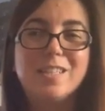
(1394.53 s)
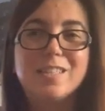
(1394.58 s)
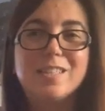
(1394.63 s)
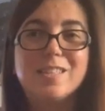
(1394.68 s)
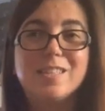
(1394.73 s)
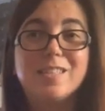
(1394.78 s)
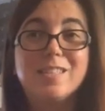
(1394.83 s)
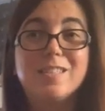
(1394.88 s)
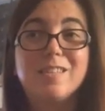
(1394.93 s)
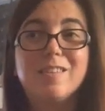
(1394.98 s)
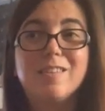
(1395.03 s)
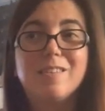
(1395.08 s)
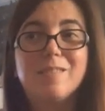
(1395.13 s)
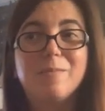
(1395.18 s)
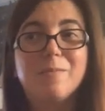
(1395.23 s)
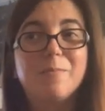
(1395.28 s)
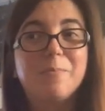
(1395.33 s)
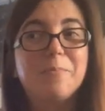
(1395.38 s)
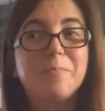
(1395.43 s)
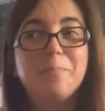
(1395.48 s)
It's
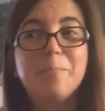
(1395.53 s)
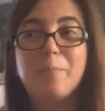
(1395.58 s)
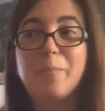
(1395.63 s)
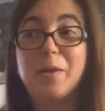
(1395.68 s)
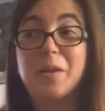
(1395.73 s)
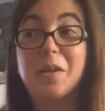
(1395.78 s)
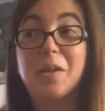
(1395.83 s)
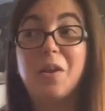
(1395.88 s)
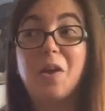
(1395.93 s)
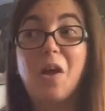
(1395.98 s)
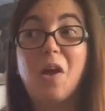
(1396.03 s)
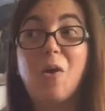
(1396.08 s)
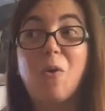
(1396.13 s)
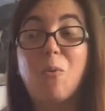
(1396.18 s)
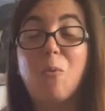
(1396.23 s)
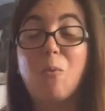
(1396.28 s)
been